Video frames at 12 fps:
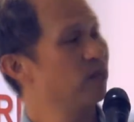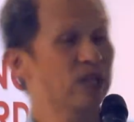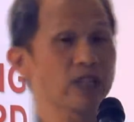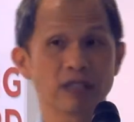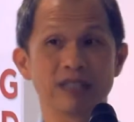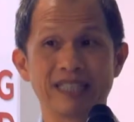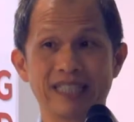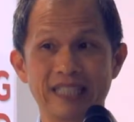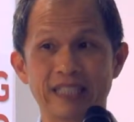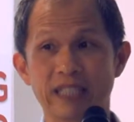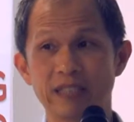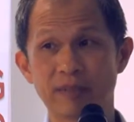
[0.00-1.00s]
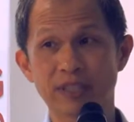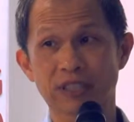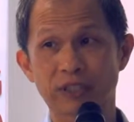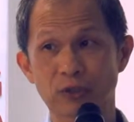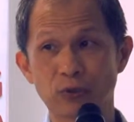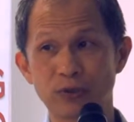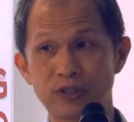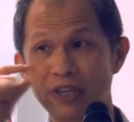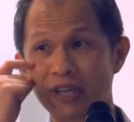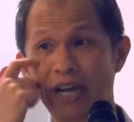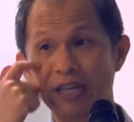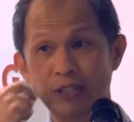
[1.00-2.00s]
because of the detail, because it's too
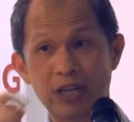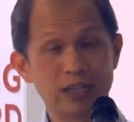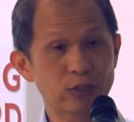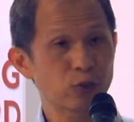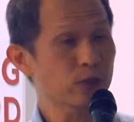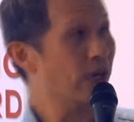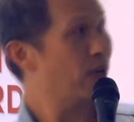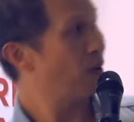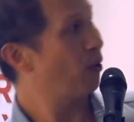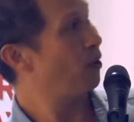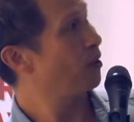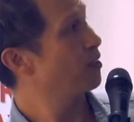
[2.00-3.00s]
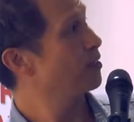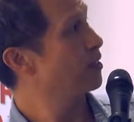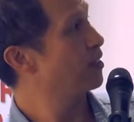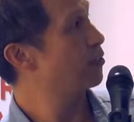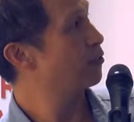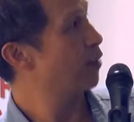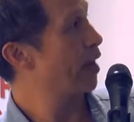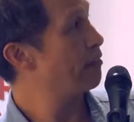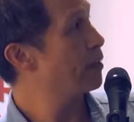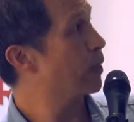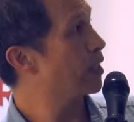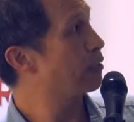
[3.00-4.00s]
thick, I, I took out all, you know, for
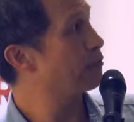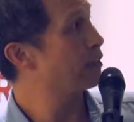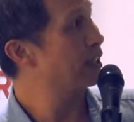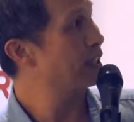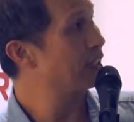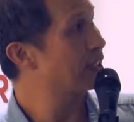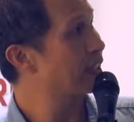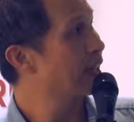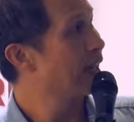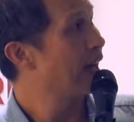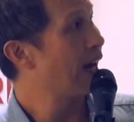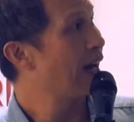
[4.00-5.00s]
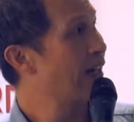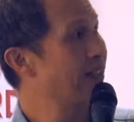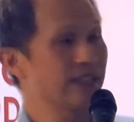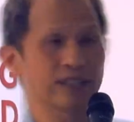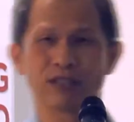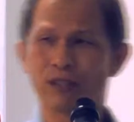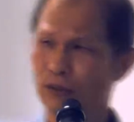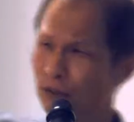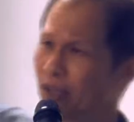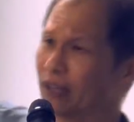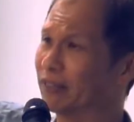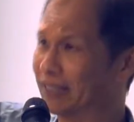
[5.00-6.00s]
every one of these, uh, there's a whole
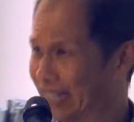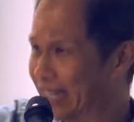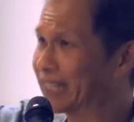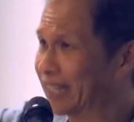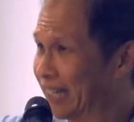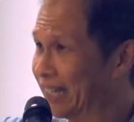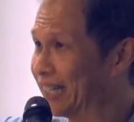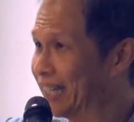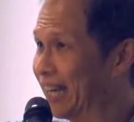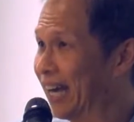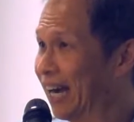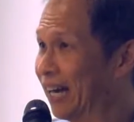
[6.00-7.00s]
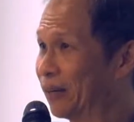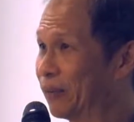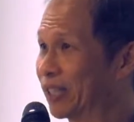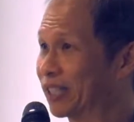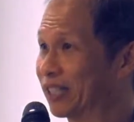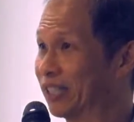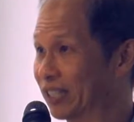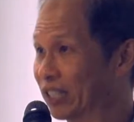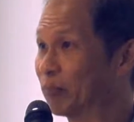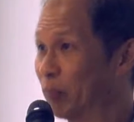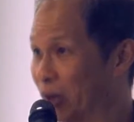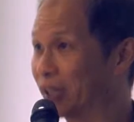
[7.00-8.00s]
lot of data uh, which
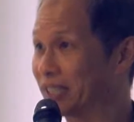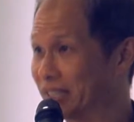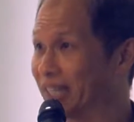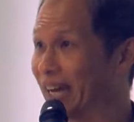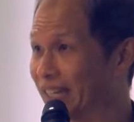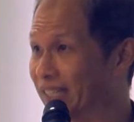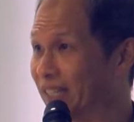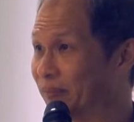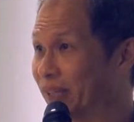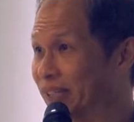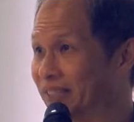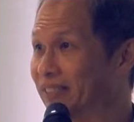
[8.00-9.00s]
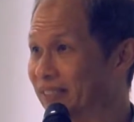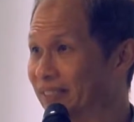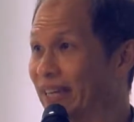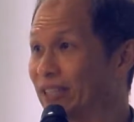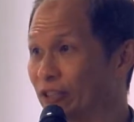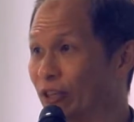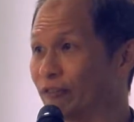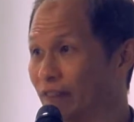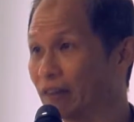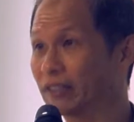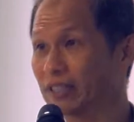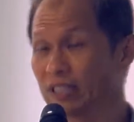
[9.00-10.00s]
supports the idea, but that's not
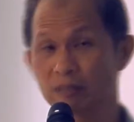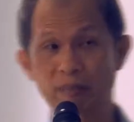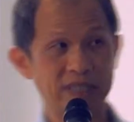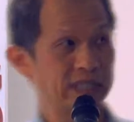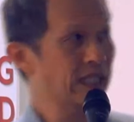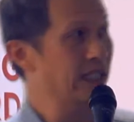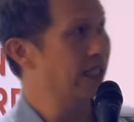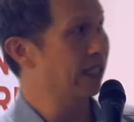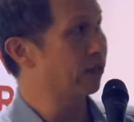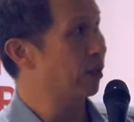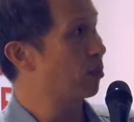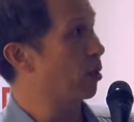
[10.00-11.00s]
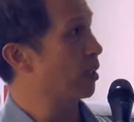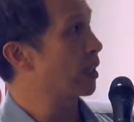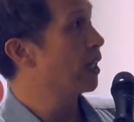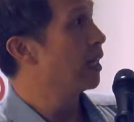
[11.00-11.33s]
found in this particular report.